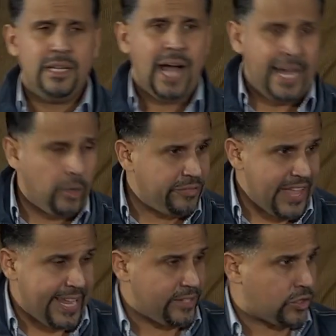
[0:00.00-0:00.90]
I don't
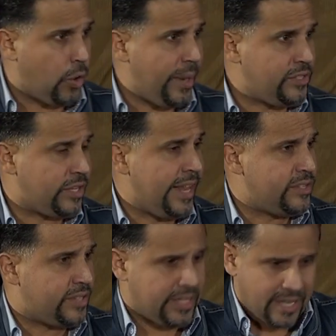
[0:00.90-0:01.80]
think it's
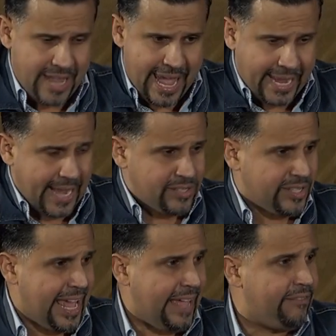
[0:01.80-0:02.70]
coincidence that the day I got
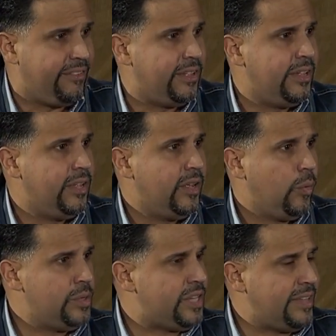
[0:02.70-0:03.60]
saved
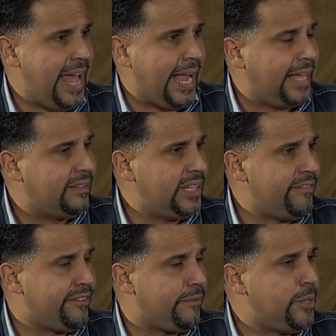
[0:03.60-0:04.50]
was the day I got
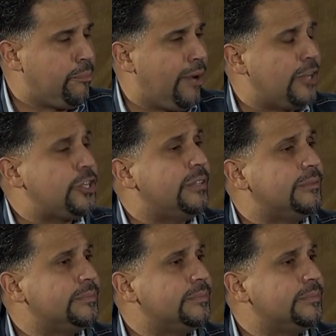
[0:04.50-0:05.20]
delivered from depression.